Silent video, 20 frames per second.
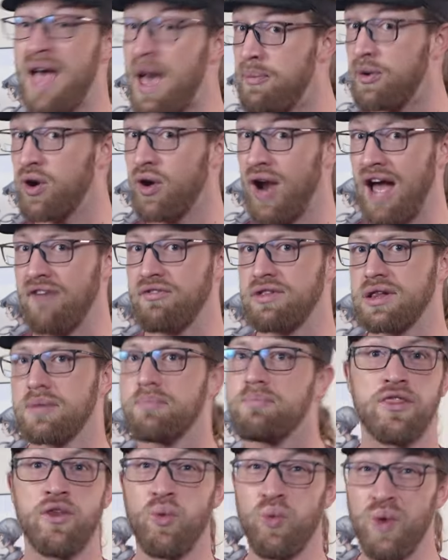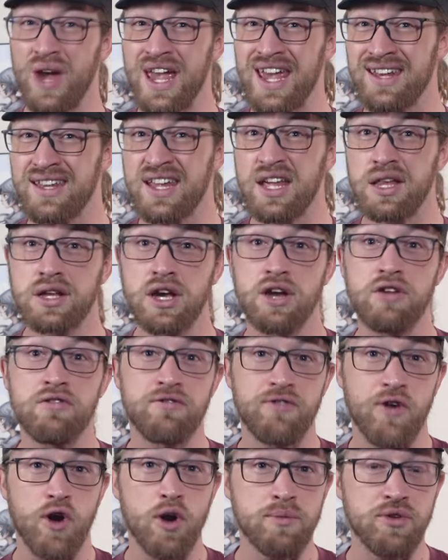Epigraphs! The Wind is
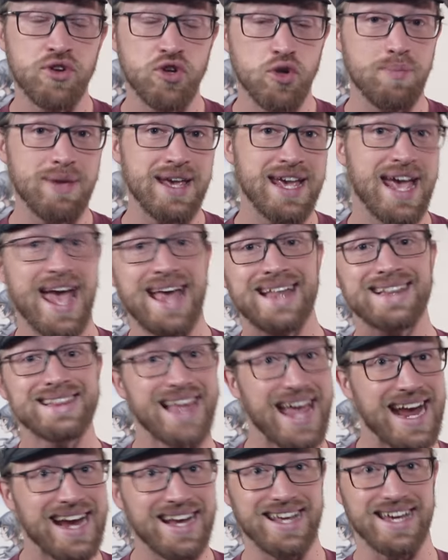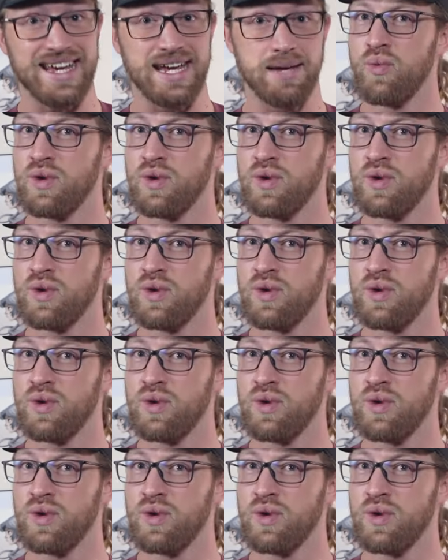confirmed to be a lady,